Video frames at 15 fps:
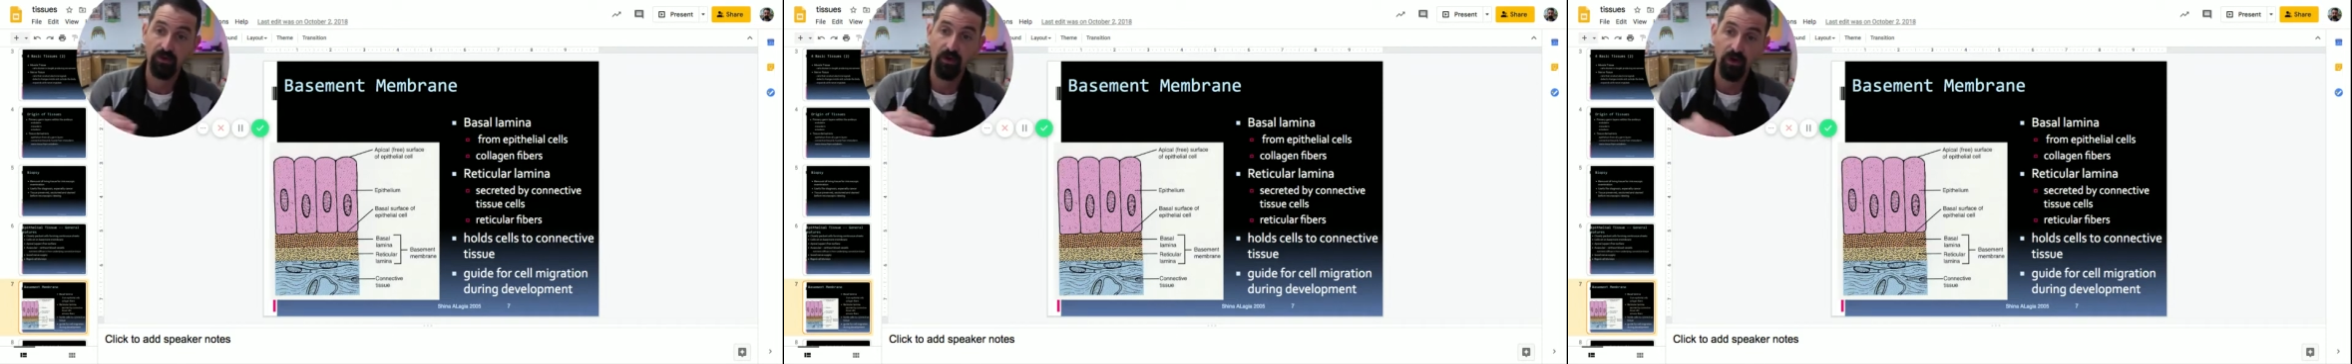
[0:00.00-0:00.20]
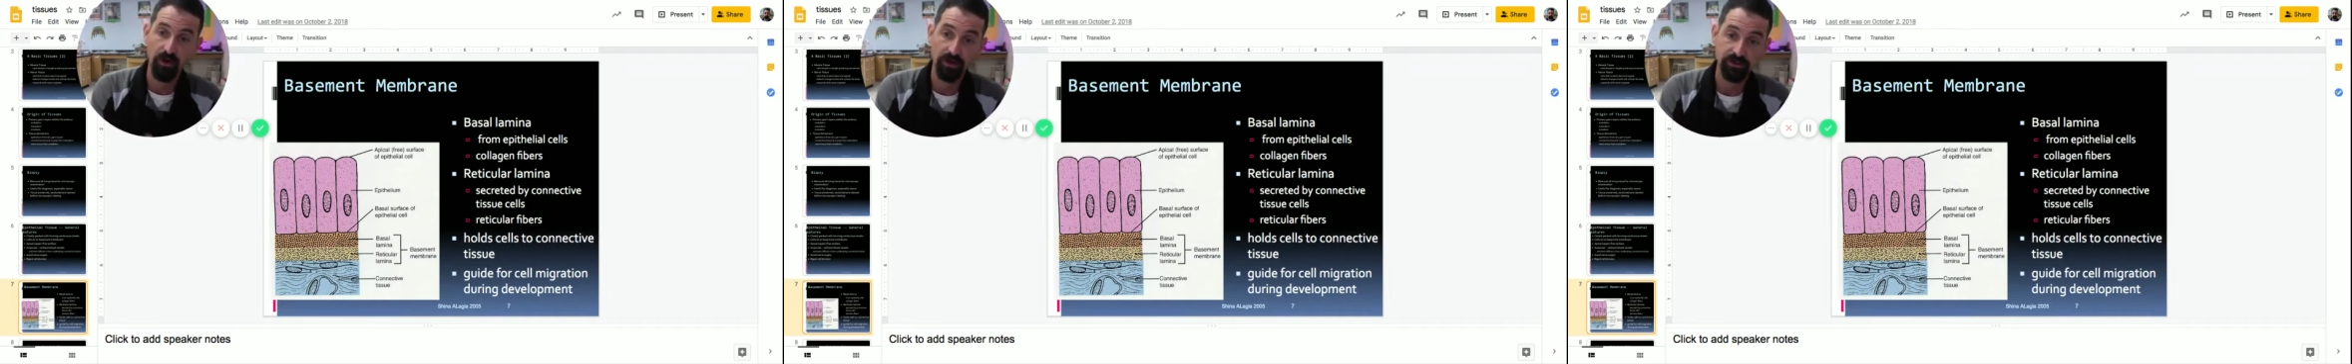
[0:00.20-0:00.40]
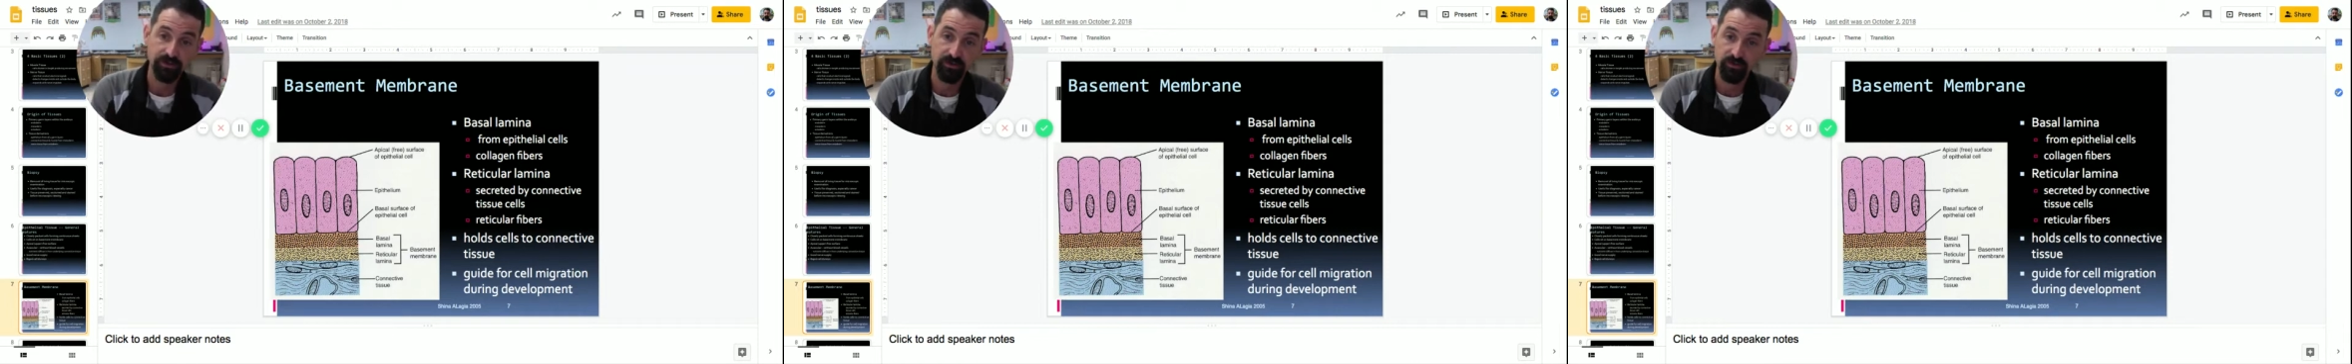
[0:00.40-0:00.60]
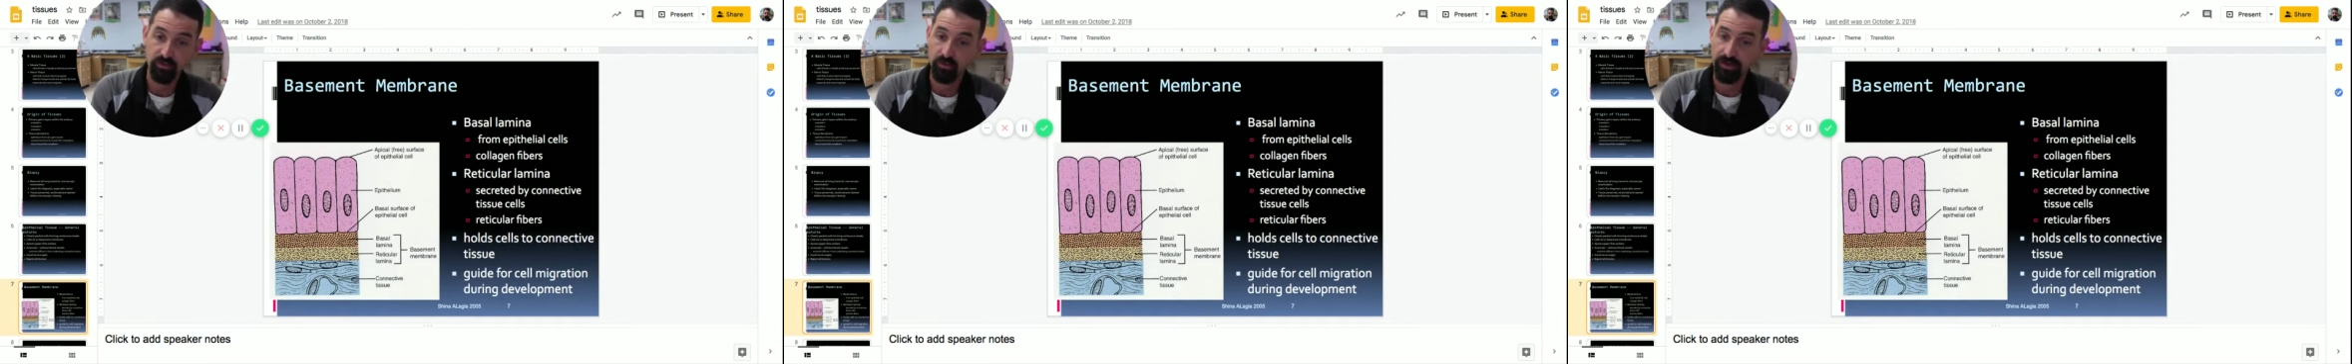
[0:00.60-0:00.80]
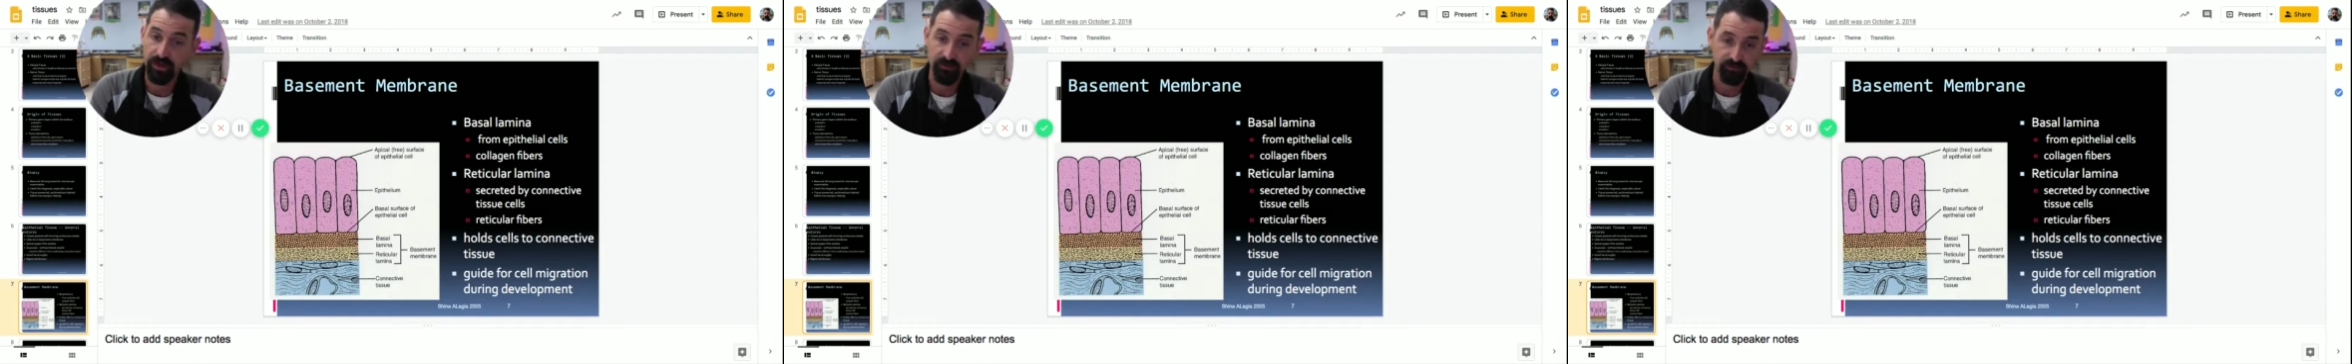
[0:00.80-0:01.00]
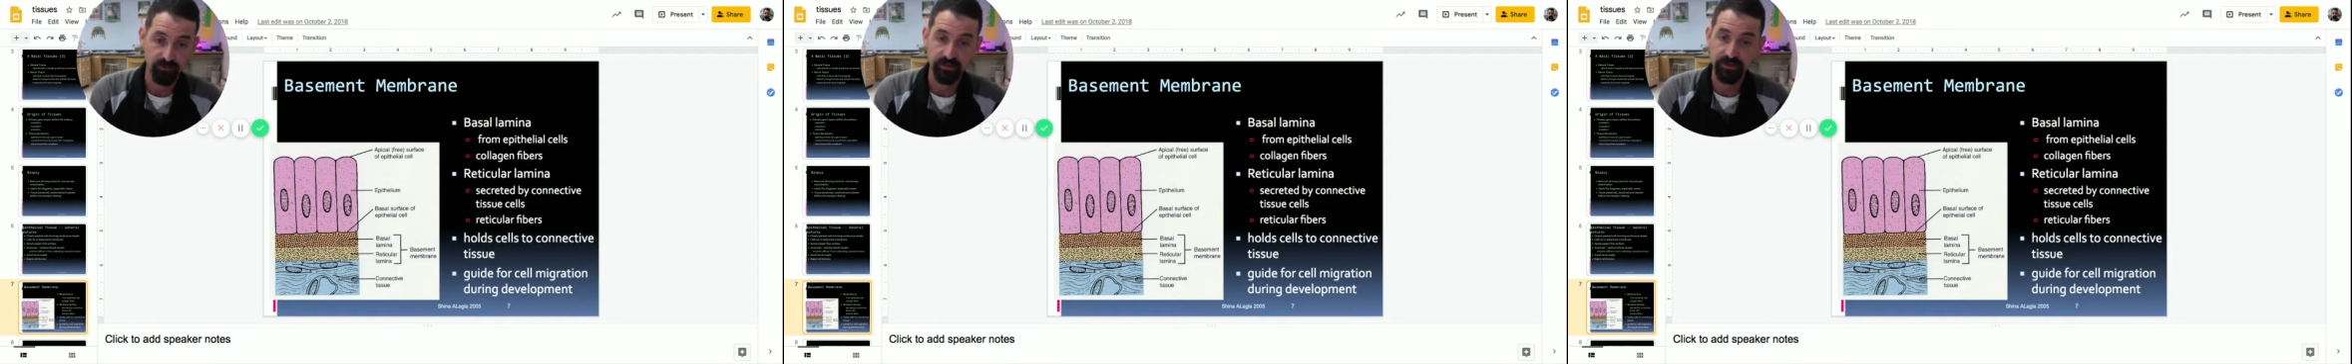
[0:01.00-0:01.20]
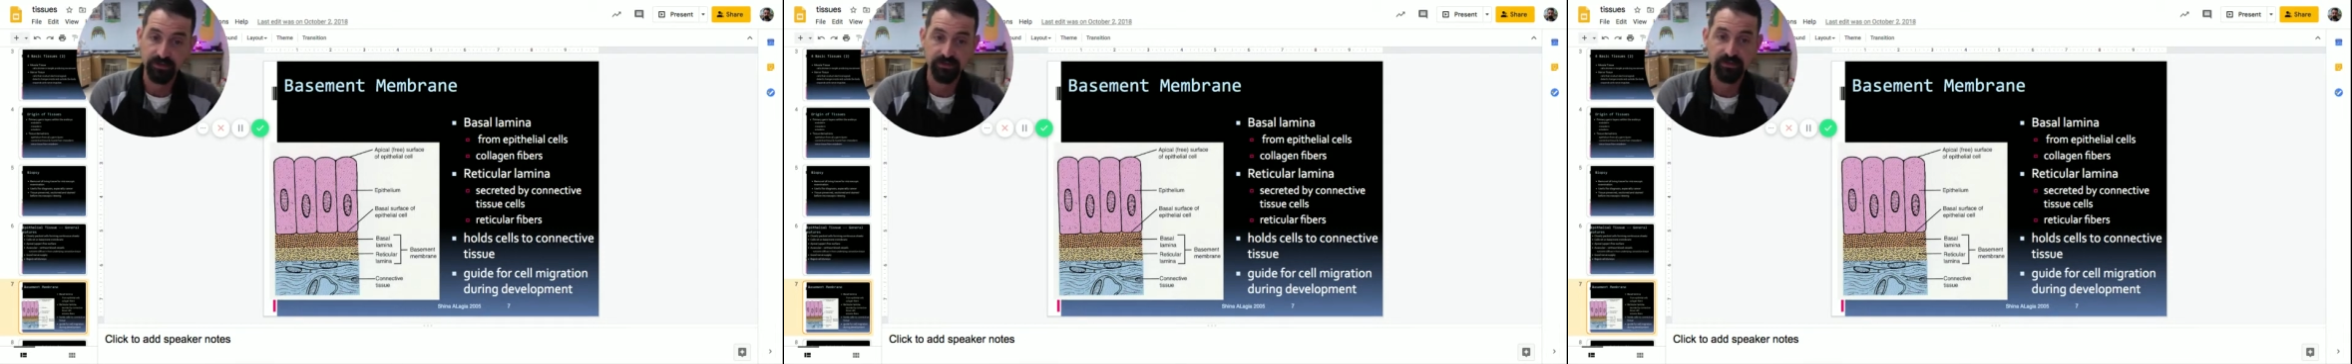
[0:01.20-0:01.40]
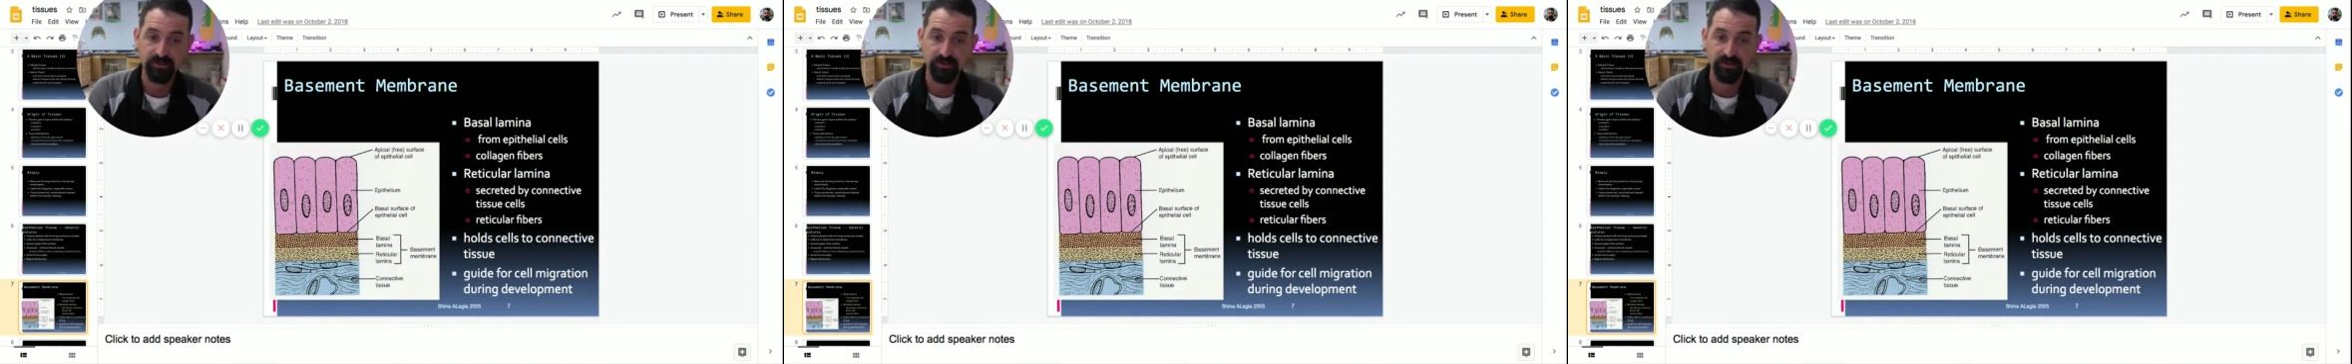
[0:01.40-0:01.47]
onto whatever it is